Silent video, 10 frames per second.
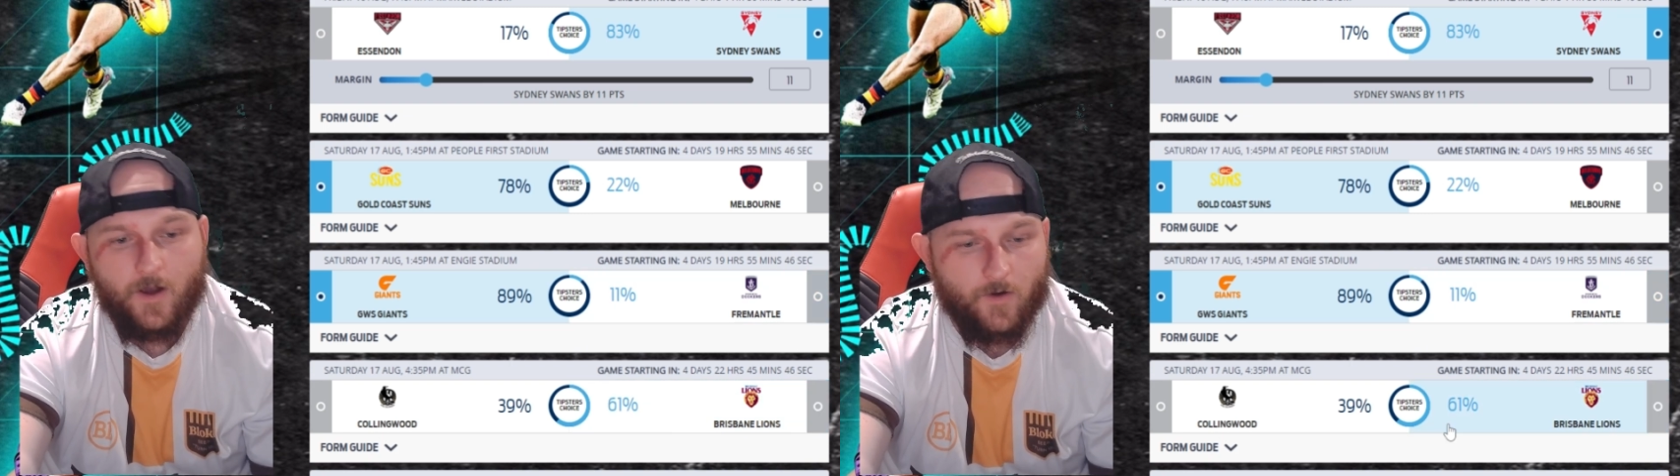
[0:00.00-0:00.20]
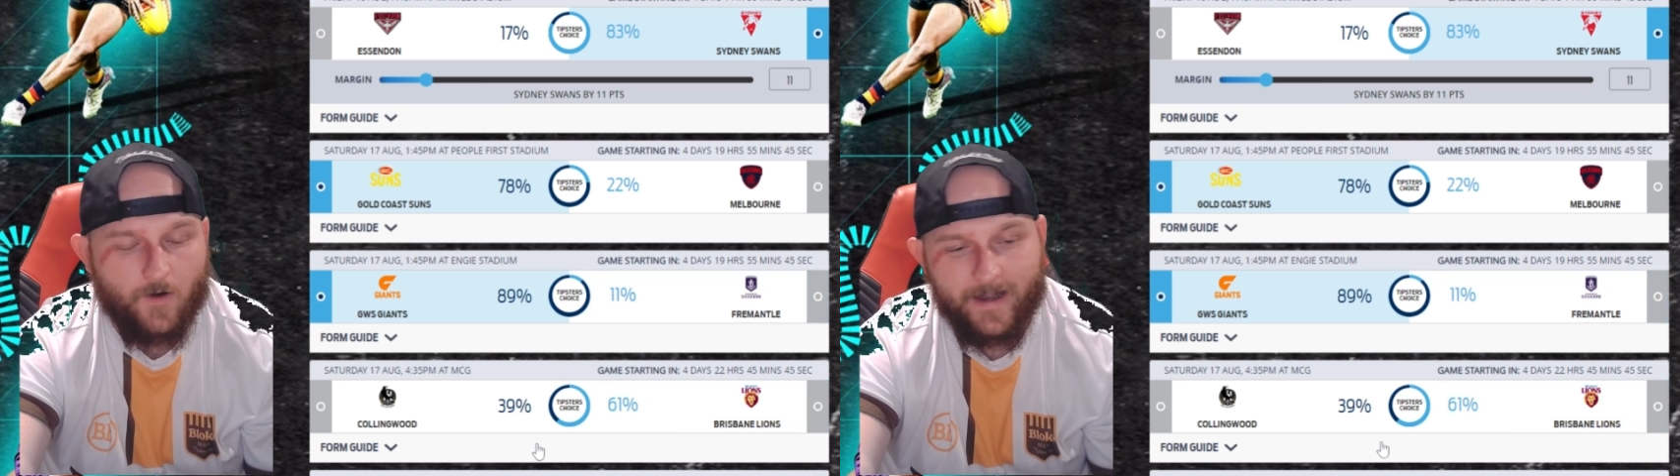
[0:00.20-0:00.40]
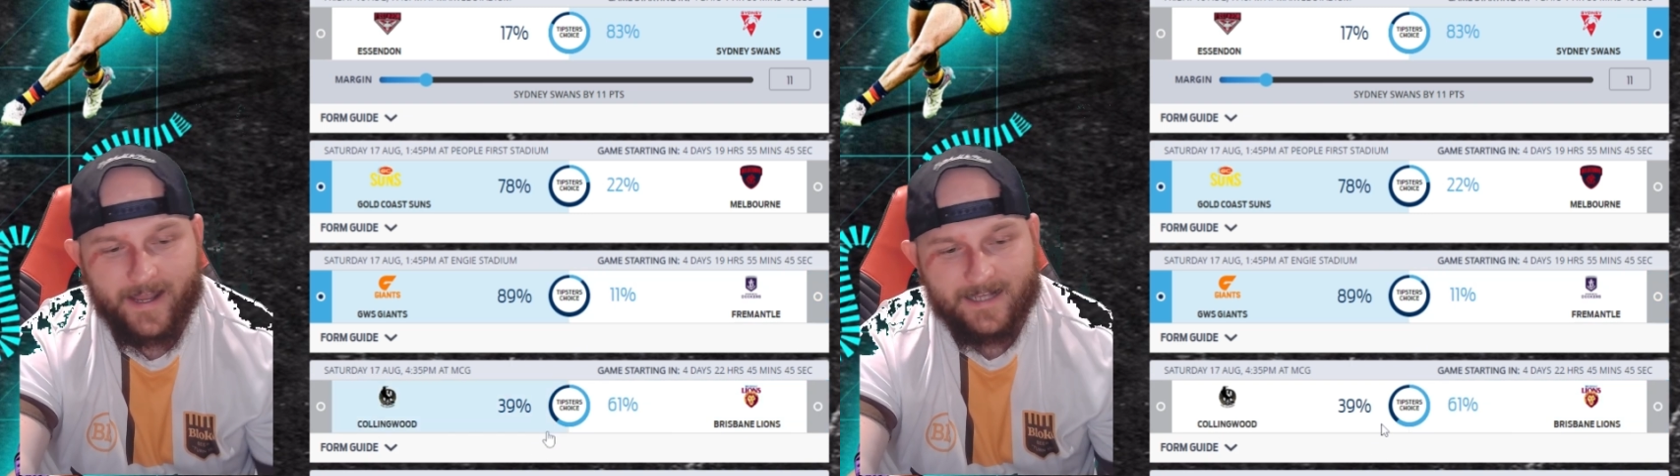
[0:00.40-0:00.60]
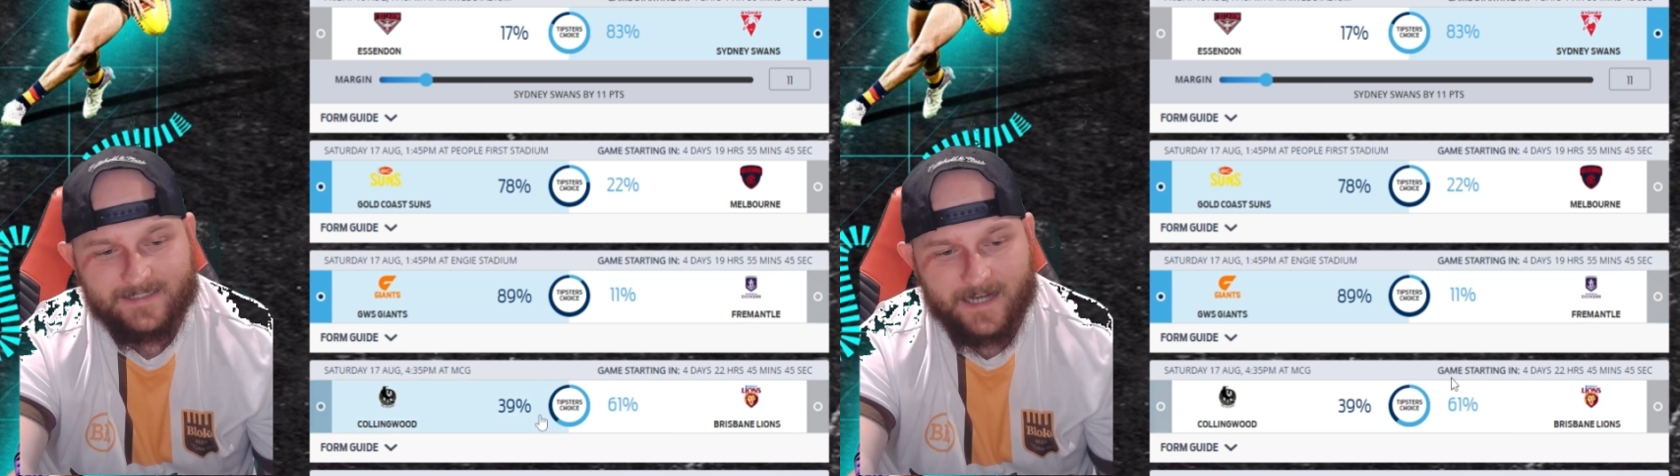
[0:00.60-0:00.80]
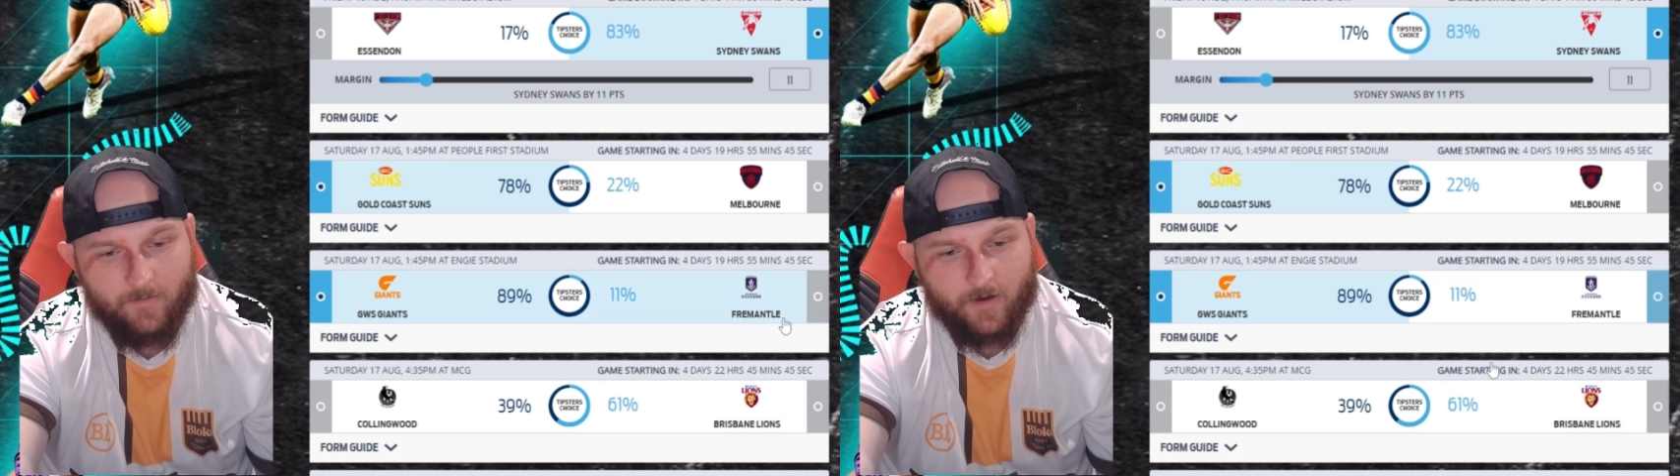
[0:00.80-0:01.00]
All right,
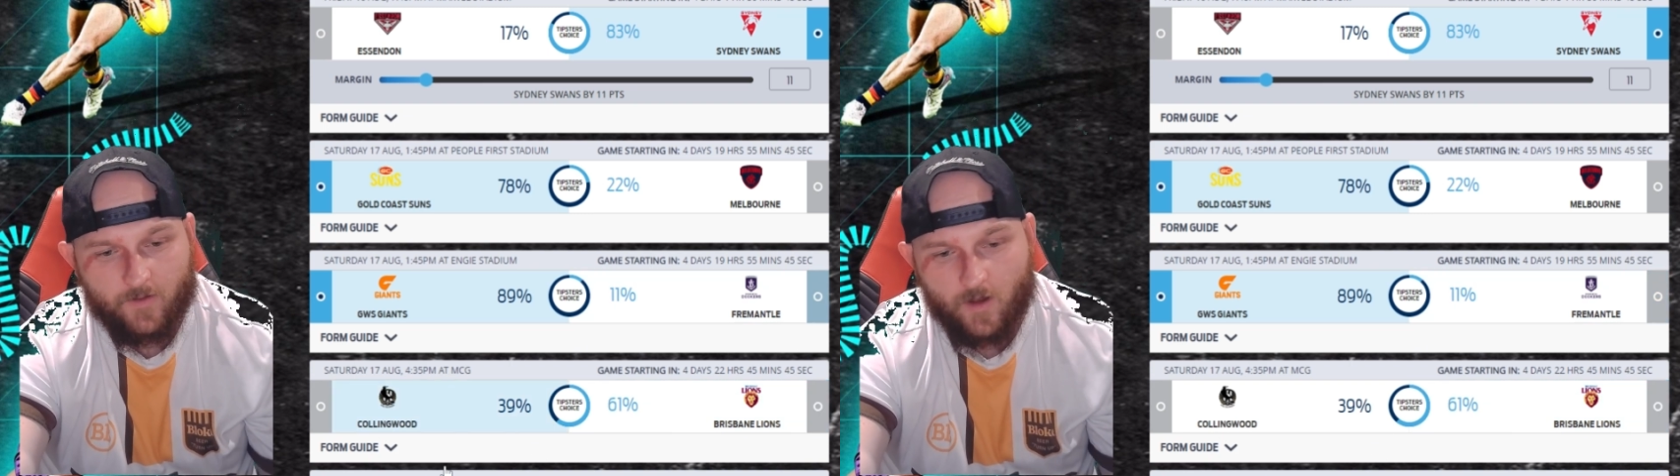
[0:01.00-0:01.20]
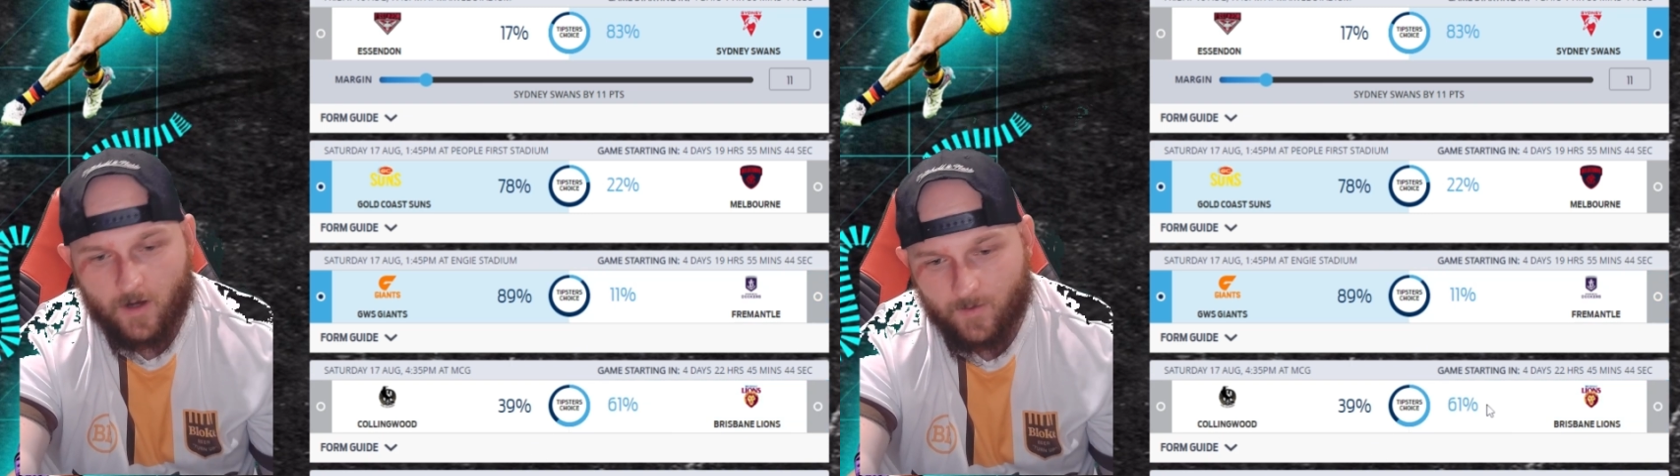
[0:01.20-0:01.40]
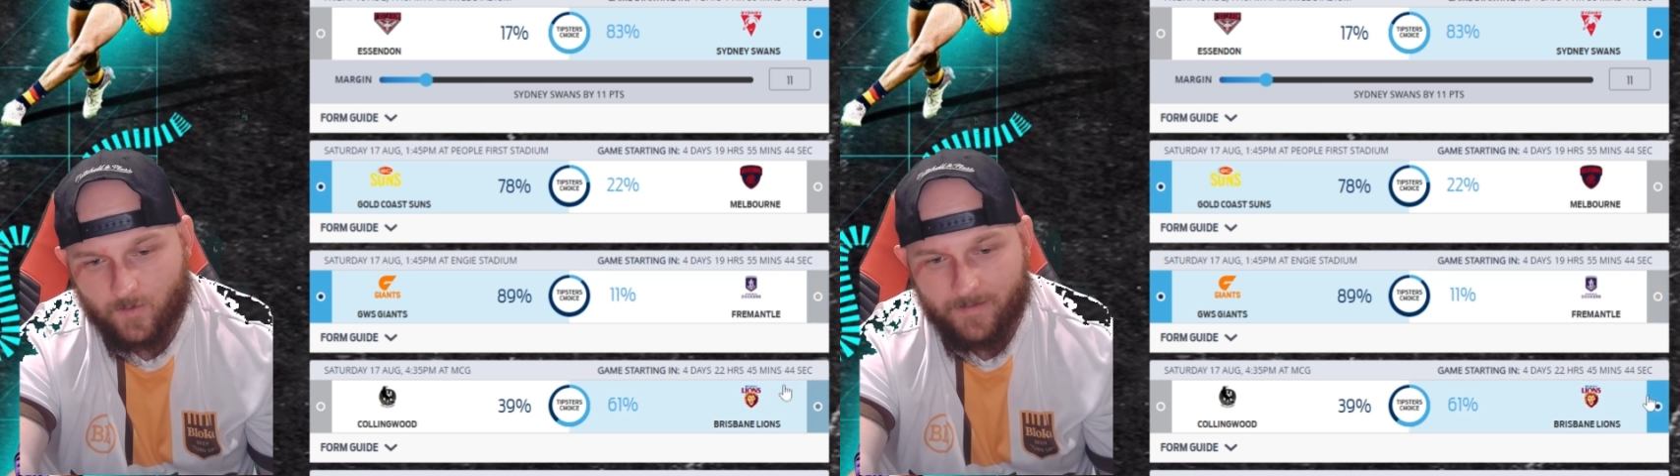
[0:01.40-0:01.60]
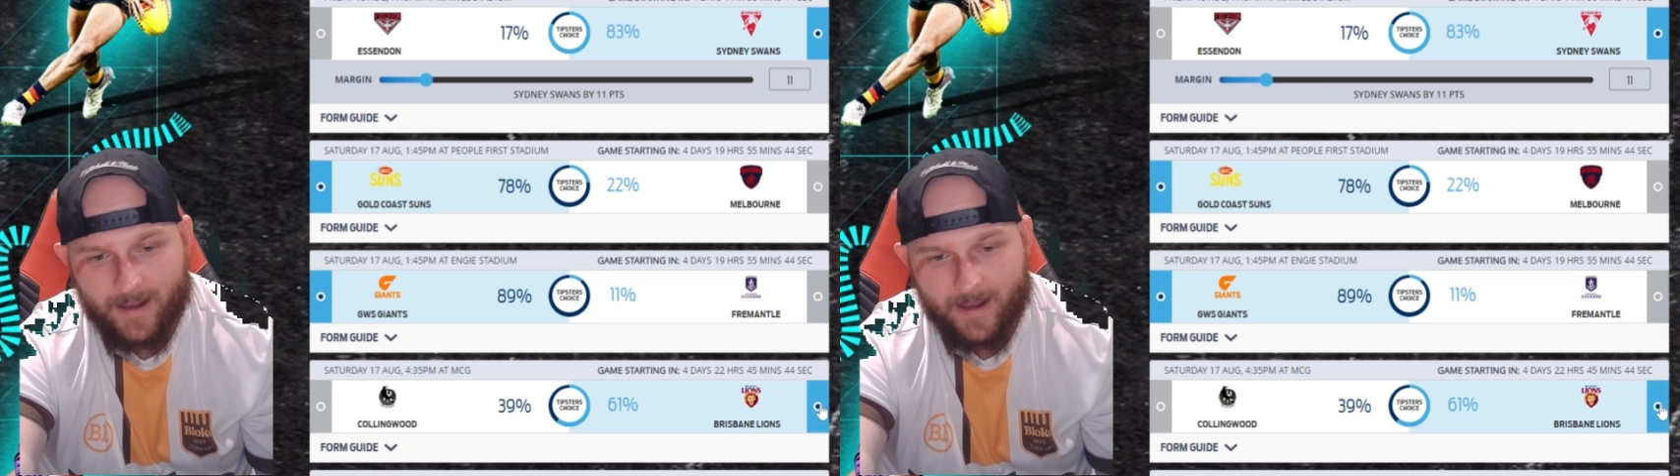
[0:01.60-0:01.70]
next up we've got the Collingwood